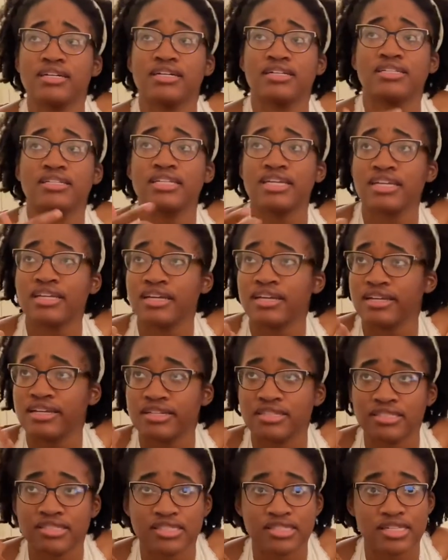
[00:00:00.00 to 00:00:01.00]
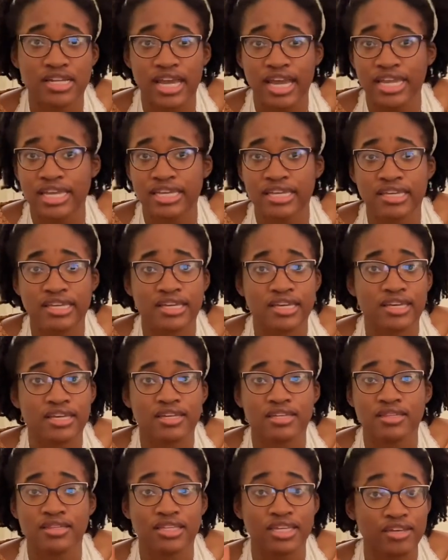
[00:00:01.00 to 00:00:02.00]
Adidas, Nike,
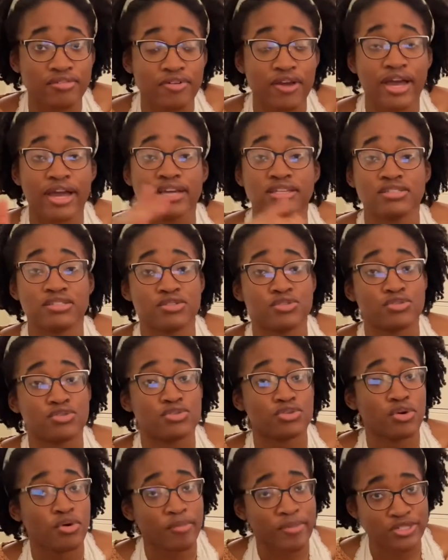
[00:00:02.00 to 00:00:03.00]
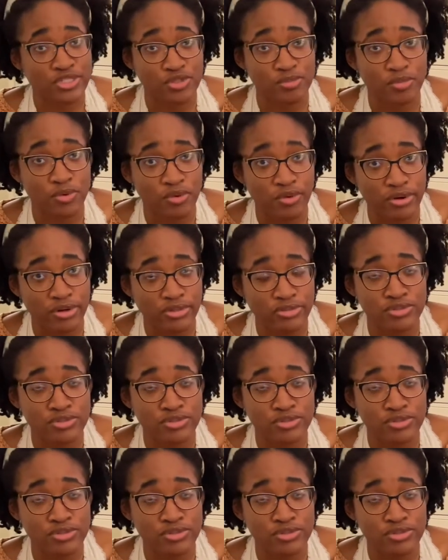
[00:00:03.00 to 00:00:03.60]
Levi's, and so much more.